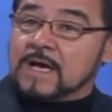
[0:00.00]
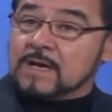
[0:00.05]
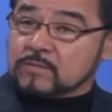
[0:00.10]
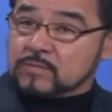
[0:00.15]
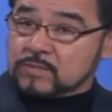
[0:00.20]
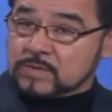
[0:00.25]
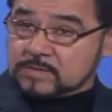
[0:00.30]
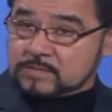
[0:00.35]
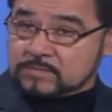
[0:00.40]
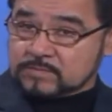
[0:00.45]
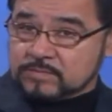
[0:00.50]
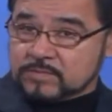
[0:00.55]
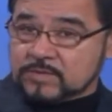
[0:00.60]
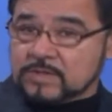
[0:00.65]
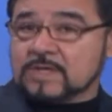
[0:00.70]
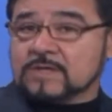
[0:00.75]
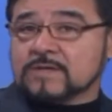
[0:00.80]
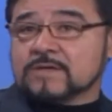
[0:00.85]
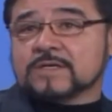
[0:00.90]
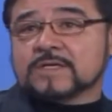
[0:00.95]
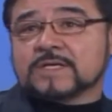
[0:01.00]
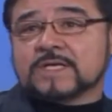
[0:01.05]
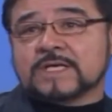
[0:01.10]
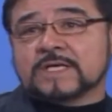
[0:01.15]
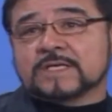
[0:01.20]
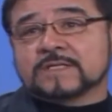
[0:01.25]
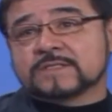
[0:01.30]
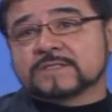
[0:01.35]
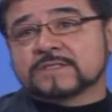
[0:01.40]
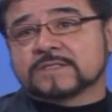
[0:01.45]
With younger
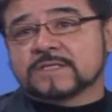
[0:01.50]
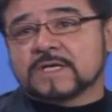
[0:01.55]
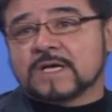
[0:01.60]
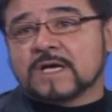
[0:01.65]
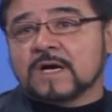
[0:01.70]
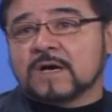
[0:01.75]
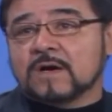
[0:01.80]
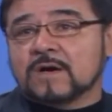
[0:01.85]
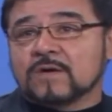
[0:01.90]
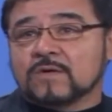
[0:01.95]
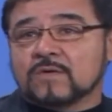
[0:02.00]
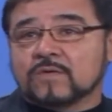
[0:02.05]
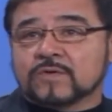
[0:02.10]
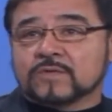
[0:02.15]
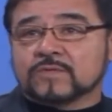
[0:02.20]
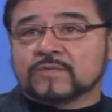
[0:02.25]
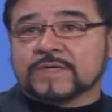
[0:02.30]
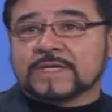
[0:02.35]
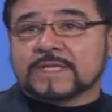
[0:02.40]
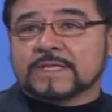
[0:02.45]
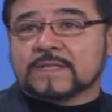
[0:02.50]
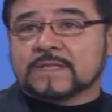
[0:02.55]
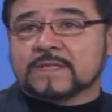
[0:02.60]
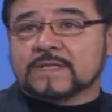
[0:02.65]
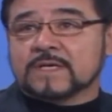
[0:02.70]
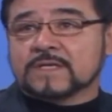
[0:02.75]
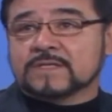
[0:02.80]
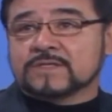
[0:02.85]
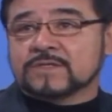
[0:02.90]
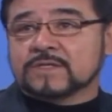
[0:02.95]
kids or with
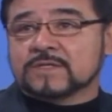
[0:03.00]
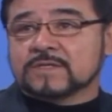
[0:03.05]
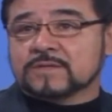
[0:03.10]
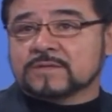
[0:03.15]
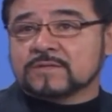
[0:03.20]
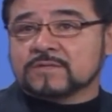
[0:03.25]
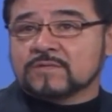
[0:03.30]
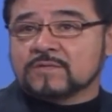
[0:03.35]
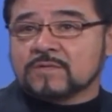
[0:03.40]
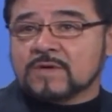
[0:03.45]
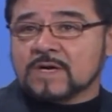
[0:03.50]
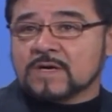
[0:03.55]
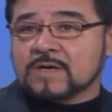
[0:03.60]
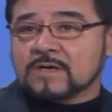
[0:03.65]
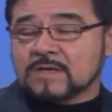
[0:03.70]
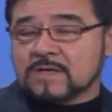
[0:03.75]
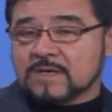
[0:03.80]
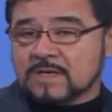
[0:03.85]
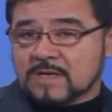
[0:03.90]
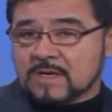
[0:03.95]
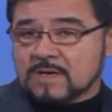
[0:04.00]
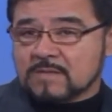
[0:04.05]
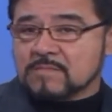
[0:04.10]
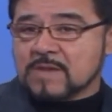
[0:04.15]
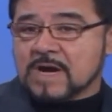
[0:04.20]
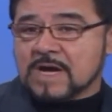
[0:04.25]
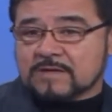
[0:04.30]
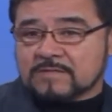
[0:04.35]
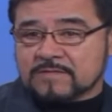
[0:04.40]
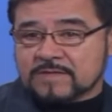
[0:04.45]
children who are
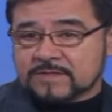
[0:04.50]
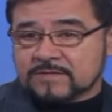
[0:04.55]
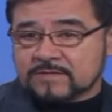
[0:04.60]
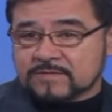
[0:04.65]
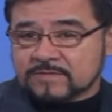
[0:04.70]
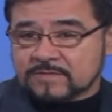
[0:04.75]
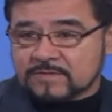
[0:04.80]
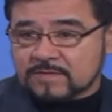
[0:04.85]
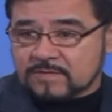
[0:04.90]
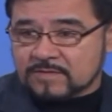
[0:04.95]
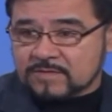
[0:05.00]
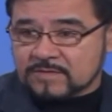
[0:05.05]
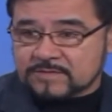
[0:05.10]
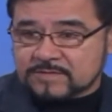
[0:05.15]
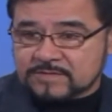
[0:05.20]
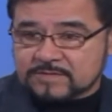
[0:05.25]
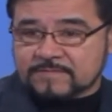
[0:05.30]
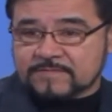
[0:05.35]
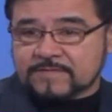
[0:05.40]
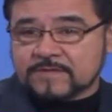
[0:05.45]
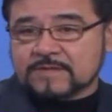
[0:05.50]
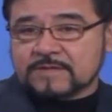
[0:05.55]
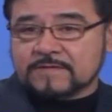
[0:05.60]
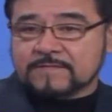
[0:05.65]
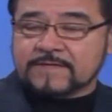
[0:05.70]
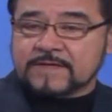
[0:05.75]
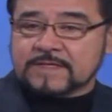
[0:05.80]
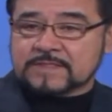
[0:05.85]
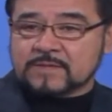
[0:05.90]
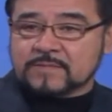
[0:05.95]
moderate or severely
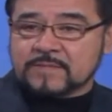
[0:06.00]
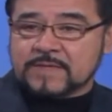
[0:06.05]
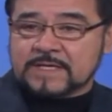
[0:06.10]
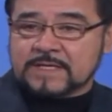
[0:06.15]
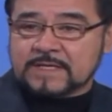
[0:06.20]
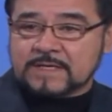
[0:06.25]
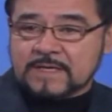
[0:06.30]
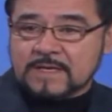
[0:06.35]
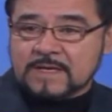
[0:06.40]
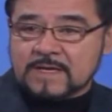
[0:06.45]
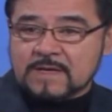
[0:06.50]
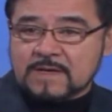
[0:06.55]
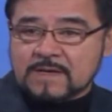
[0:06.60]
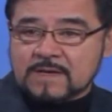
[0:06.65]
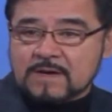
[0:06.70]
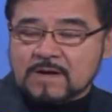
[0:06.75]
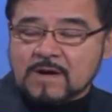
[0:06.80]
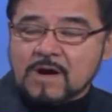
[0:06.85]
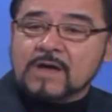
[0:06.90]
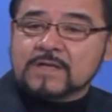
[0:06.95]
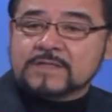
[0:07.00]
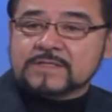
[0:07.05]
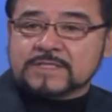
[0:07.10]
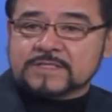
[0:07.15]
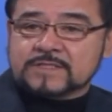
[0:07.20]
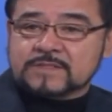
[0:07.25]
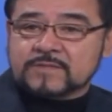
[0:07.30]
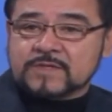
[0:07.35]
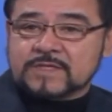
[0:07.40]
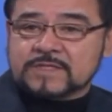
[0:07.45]
affected by
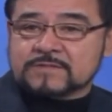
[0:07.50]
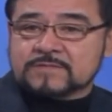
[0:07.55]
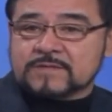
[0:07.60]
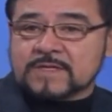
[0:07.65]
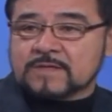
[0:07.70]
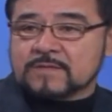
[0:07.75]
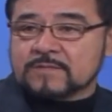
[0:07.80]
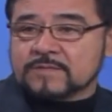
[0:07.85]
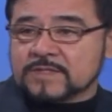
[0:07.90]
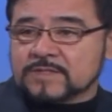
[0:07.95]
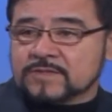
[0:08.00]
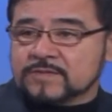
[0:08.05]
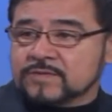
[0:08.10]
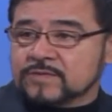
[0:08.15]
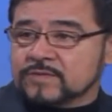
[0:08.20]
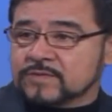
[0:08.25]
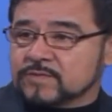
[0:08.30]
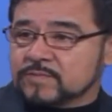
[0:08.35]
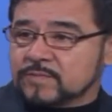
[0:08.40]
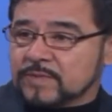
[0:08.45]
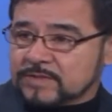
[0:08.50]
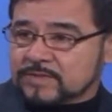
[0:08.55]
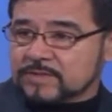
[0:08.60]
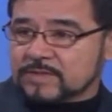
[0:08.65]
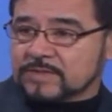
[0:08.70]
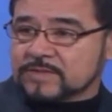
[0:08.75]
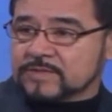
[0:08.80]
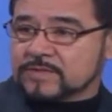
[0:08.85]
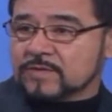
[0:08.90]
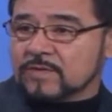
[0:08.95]
autism, it is recommended to use
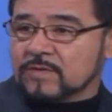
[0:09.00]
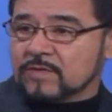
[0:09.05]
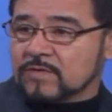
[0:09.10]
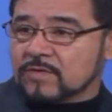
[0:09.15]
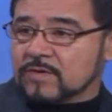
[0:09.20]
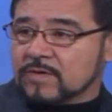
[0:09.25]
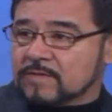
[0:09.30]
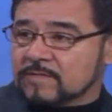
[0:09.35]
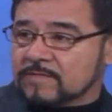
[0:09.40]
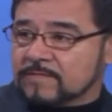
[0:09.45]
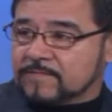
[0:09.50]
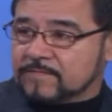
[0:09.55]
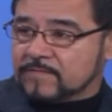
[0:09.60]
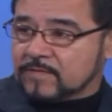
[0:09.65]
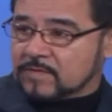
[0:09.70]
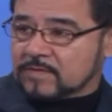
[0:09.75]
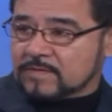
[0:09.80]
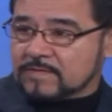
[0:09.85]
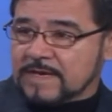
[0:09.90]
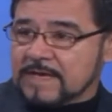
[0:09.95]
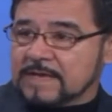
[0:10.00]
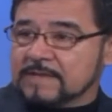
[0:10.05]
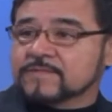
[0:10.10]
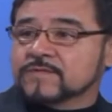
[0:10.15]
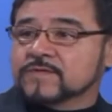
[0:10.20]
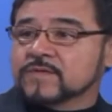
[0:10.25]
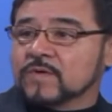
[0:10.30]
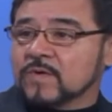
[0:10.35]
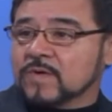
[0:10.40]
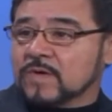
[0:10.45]
pictures or
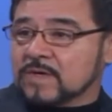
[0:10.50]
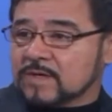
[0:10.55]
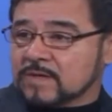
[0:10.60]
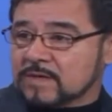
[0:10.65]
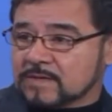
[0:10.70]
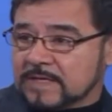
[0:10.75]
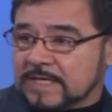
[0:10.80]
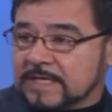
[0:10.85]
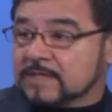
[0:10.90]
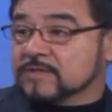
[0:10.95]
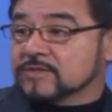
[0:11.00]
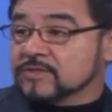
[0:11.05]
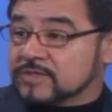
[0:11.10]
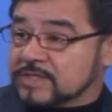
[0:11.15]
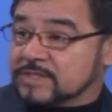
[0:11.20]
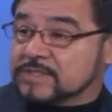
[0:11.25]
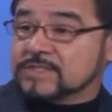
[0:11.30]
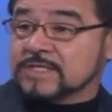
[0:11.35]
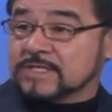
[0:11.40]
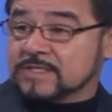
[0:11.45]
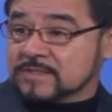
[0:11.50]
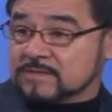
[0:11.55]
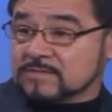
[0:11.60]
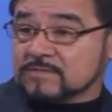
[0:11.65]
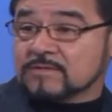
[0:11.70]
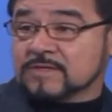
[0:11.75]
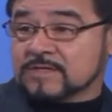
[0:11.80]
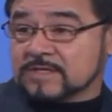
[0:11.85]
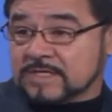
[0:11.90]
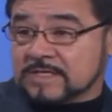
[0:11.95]
photographs or a consistent
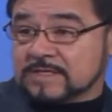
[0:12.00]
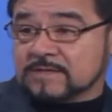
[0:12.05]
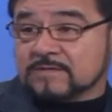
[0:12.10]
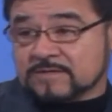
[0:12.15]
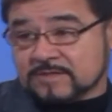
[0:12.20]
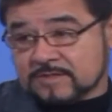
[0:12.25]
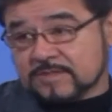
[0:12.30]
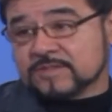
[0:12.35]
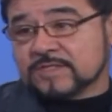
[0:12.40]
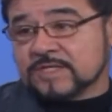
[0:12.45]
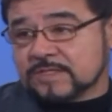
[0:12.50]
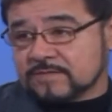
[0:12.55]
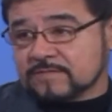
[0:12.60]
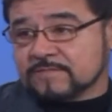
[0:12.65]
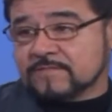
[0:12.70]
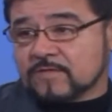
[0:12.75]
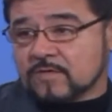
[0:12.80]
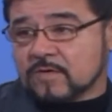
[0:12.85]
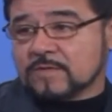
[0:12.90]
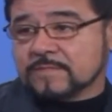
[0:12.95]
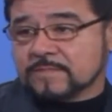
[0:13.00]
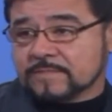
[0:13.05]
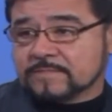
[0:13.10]
organization form.